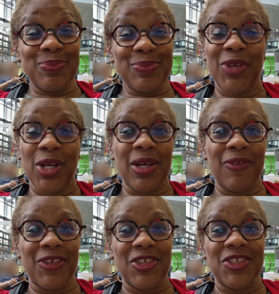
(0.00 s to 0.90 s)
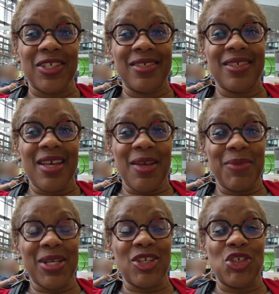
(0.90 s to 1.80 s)
very efficient,
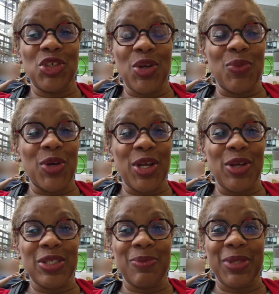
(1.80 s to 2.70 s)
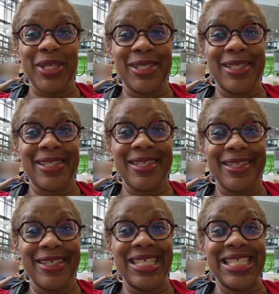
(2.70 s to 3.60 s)
because you don't want to go someplace
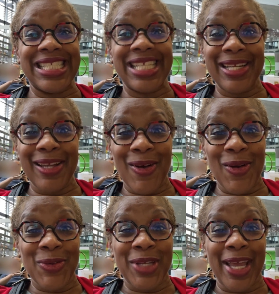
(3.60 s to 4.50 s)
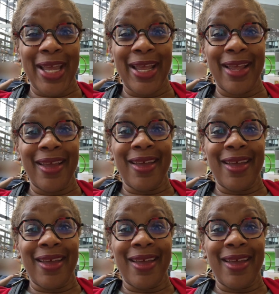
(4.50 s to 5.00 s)
sitting all day,